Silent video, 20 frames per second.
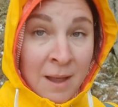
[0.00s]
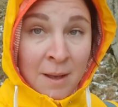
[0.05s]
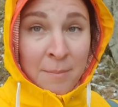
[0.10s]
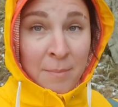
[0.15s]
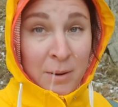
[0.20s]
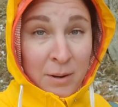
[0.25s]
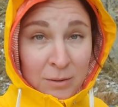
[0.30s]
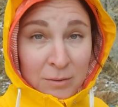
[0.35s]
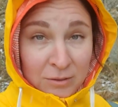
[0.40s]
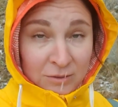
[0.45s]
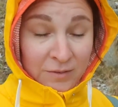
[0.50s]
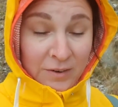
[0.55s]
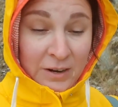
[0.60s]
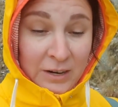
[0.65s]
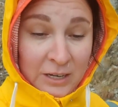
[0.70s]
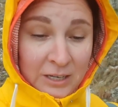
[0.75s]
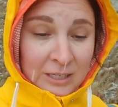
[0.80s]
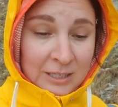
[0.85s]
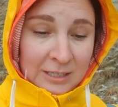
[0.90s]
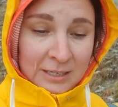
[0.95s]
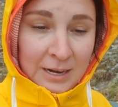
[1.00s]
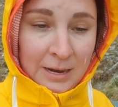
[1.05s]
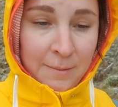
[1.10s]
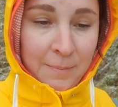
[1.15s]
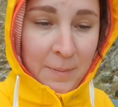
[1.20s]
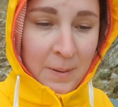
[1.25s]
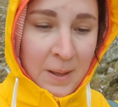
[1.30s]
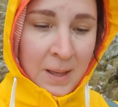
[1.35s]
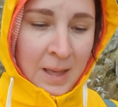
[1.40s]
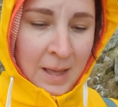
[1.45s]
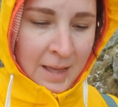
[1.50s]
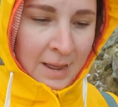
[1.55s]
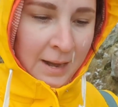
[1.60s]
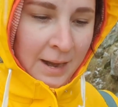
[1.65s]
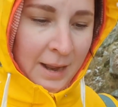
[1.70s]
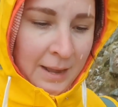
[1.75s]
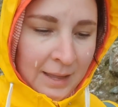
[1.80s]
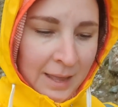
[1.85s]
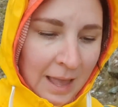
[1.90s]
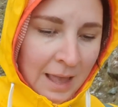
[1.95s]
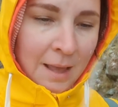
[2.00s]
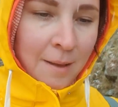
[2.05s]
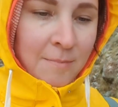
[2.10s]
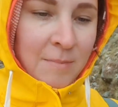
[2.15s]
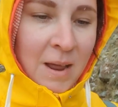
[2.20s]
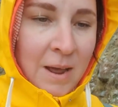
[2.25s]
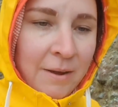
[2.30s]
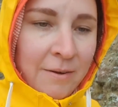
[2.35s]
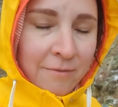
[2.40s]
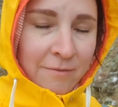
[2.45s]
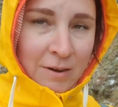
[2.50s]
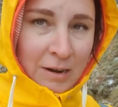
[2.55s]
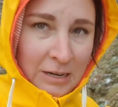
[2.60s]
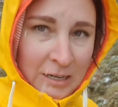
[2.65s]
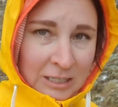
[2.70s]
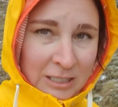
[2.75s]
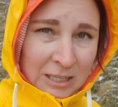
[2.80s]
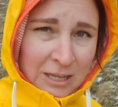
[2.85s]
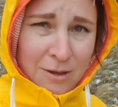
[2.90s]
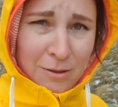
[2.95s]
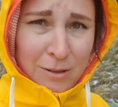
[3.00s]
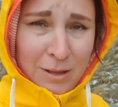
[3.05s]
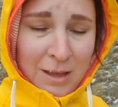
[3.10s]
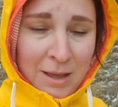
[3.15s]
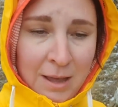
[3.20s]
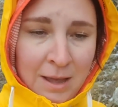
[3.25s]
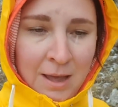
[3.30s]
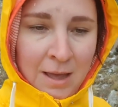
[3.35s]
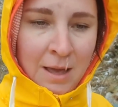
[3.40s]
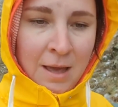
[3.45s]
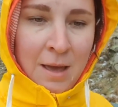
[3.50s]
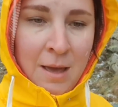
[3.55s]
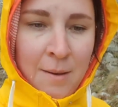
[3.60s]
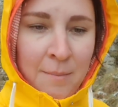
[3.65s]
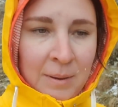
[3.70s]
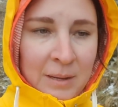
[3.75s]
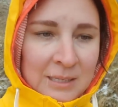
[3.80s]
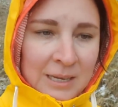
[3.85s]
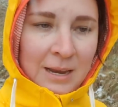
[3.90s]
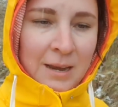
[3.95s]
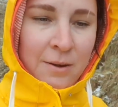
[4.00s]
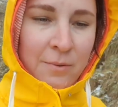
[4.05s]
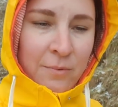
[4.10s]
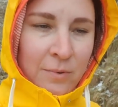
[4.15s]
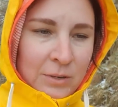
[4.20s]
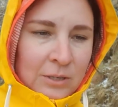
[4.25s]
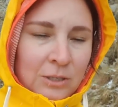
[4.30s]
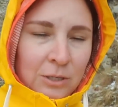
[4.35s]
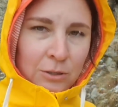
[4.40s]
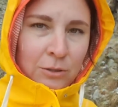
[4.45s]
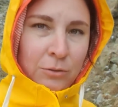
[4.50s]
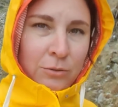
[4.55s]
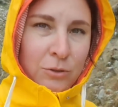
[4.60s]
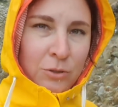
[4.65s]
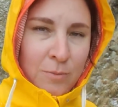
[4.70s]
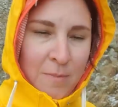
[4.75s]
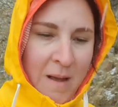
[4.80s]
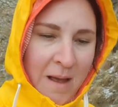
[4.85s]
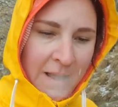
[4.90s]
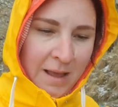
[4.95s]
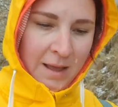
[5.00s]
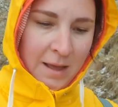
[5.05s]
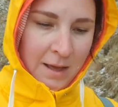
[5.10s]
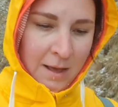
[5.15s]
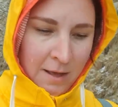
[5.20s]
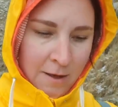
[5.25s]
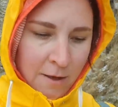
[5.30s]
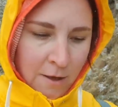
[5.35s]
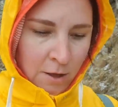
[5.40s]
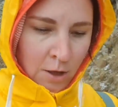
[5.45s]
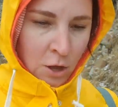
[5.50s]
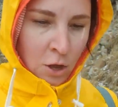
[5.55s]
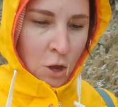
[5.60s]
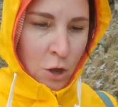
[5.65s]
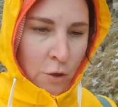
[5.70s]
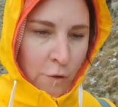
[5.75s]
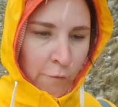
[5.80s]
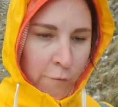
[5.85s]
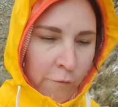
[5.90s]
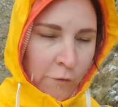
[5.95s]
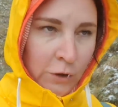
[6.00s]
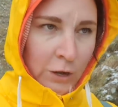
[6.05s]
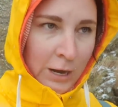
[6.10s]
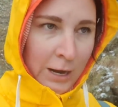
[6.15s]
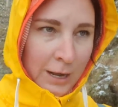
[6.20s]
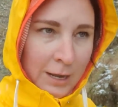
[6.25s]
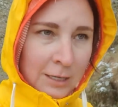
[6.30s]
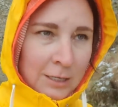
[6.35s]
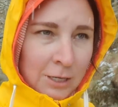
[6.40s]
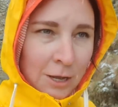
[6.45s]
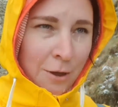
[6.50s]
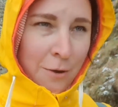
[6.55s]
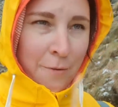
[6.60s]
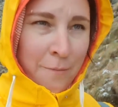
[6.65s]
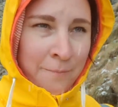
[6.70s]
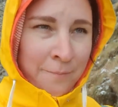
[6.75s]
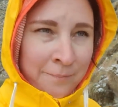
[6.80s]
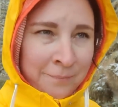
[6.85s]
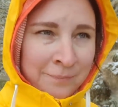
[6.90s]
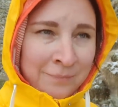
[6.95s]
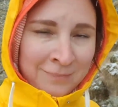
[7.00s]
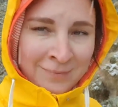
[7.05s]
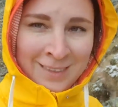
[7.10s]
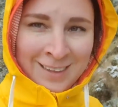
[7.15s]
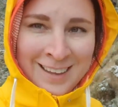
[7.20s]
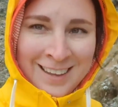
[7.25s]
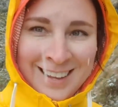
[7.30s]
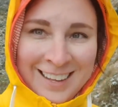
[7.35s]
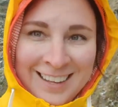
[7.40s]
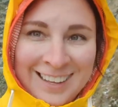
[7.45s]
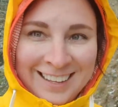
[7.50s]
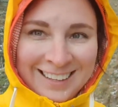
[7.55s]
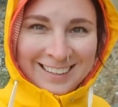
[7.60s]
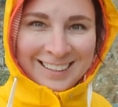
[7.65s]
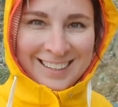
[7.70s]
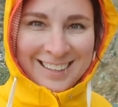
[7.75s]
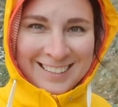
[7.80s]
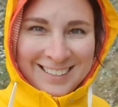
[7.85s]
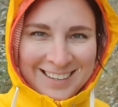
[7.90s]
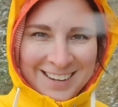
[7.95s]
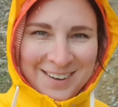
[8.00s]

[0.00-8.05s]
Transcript: but it was very steep and I came down very slowly because I didn't want to lose my footing. So, let's